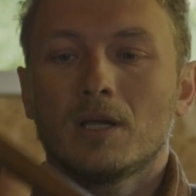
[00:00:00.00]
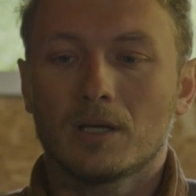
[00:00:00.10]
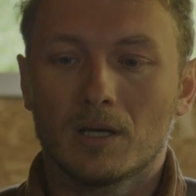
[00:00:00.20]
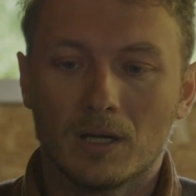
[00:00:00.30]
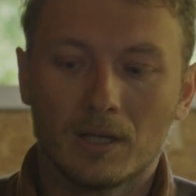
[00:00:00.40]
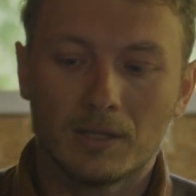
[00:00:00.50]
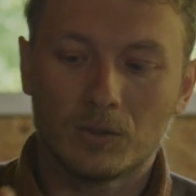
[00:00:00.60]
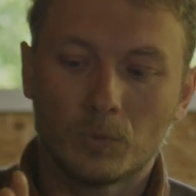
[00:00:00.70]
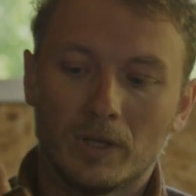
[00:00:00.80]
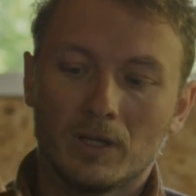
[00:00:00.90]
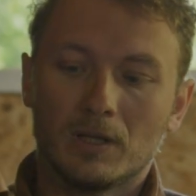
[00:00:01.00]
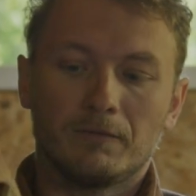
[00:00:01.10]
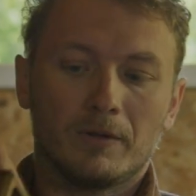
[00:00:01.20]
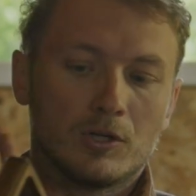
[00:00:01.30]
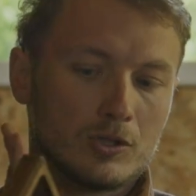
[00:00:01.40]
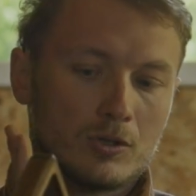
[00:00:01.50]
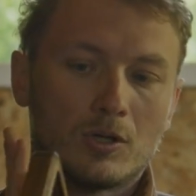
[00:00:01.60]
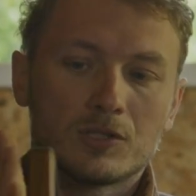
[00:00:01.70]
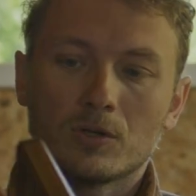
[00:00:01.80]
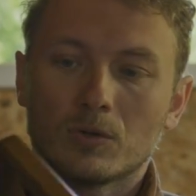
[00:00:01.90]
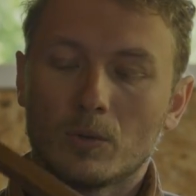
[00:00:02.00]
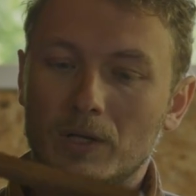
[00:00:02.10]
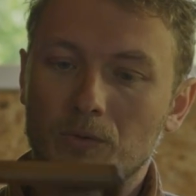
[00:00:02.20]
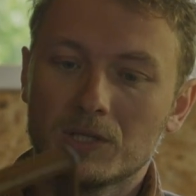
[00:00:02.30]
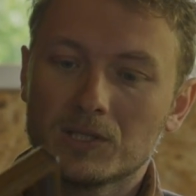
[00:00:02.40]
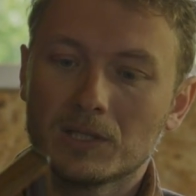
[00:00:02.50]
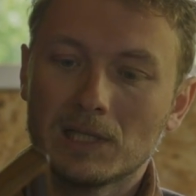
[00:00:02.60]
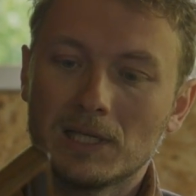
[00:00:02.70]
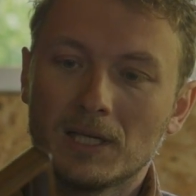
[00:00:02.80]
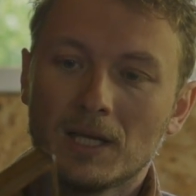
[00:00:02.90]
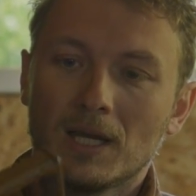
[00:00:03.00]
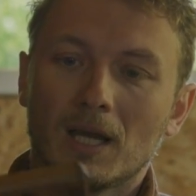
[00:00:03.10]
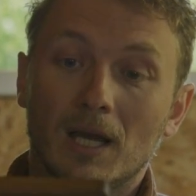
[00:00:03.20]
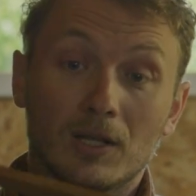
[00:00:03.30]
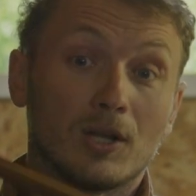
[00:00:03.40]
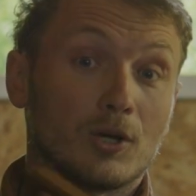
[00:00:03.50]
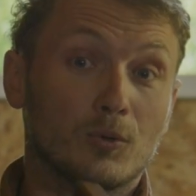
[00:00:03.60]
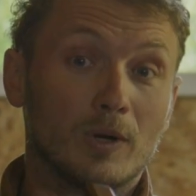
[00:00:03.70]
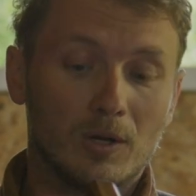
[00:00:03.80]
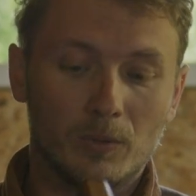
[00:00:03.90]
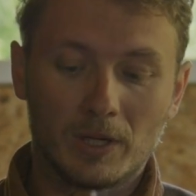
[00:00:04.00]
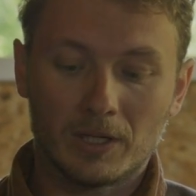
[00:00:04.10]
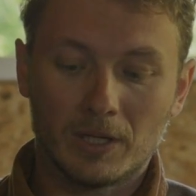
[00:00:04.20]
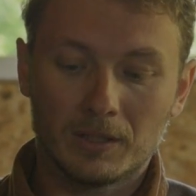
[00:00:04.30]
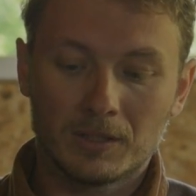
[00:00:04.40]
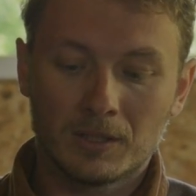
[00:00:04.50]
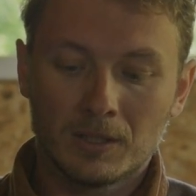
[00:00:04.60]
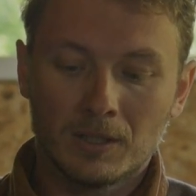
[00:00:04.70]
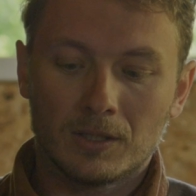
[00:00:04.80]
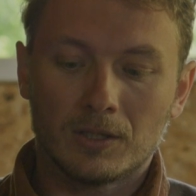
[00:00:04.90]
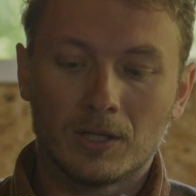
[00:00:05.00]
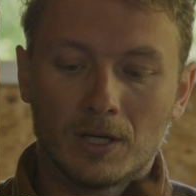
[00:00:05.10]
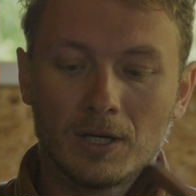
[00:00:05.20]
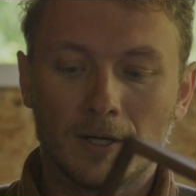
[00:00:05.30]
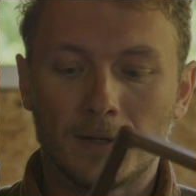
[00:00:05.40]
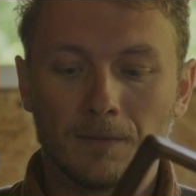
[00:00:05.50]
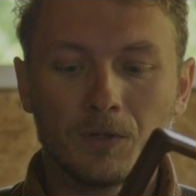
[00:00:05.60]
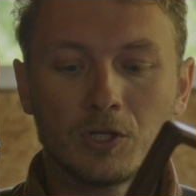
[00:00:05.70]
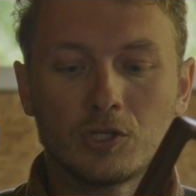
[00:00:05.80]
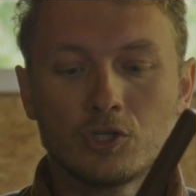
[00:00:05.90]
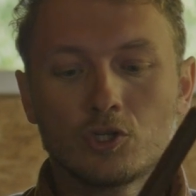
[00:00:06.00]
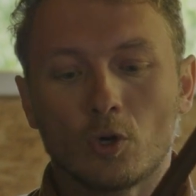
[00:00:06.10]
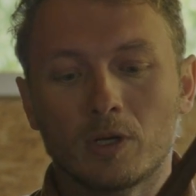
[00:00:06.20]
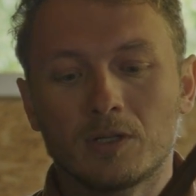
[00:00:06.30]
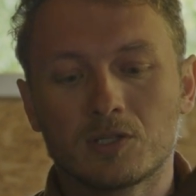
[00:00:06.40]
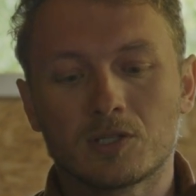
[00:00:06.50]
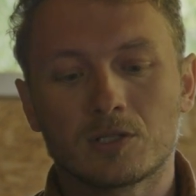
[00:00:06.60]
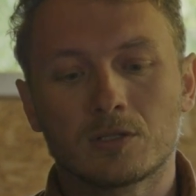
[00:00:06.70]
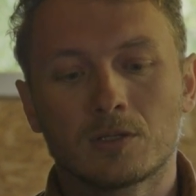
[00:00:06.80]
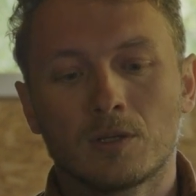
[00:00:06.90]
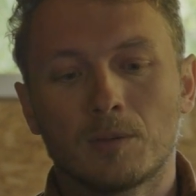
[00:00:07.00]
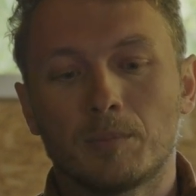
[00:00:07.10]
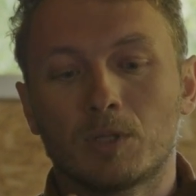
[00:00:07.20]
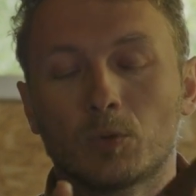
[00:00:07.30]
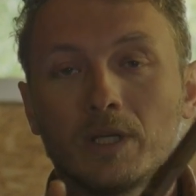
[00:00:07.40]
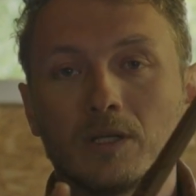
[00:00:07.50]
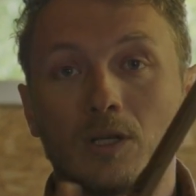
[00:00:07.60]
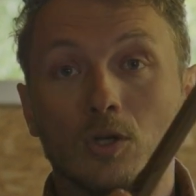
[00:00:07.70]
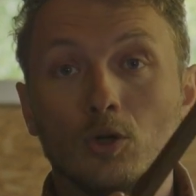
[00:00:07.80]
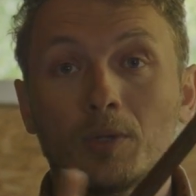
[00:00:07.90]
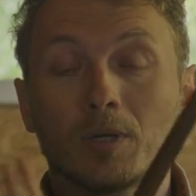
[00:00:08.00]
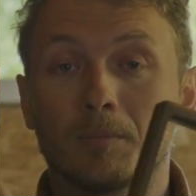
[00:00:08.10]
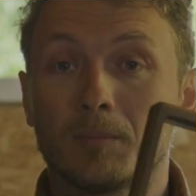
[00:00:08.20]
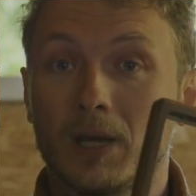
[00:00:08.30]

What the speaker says: that we finished also quite recently, and they look really, really good. The joints between the aluminum